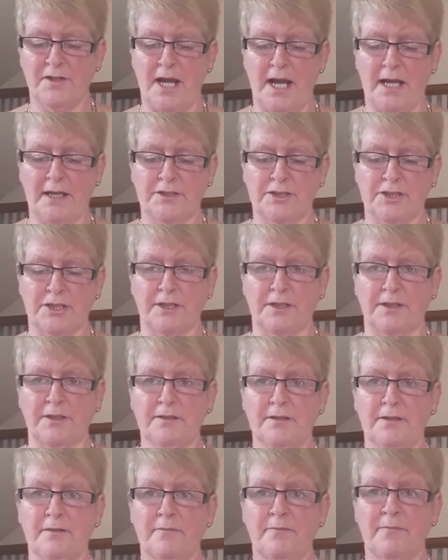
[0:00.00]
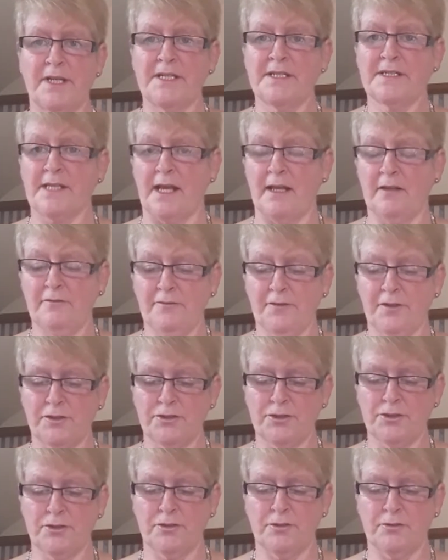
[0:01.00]
action, be
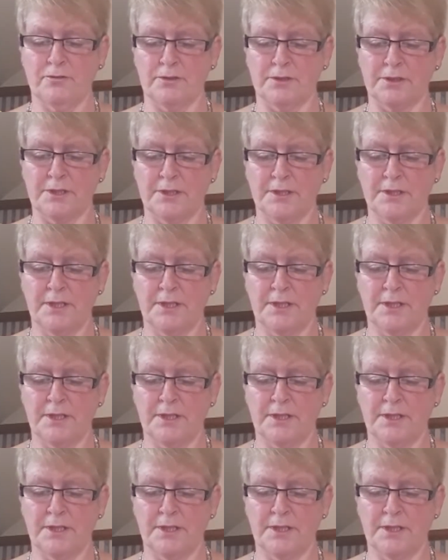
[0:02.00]
self-controlled,